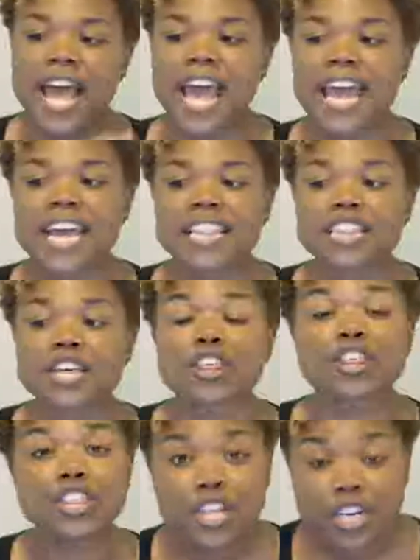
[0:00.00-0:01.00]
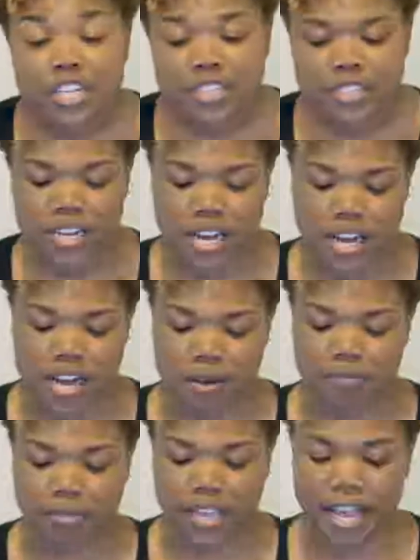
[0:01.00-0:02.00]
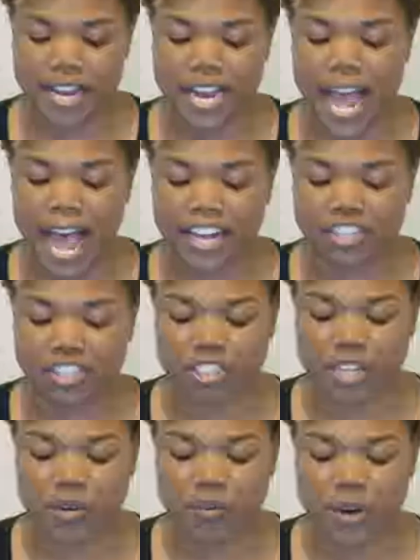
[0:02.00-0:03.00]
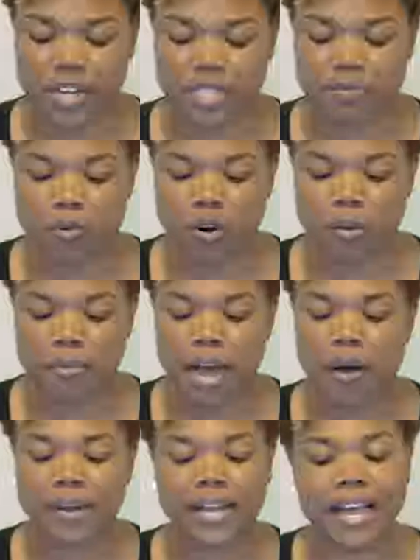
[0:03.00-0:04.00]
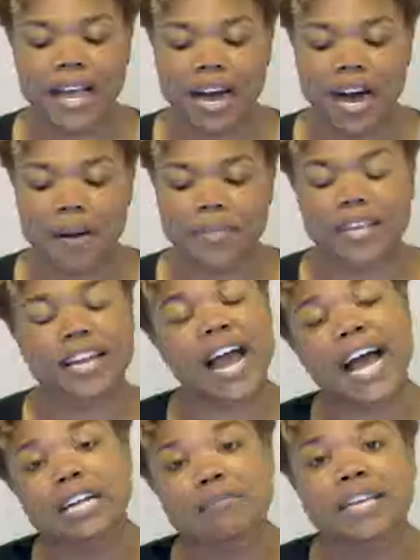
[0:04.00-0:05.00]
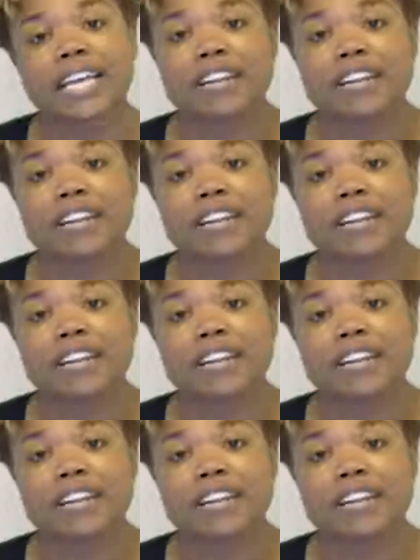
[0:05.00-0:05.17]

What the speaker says: And the third plan actually was more about the economy,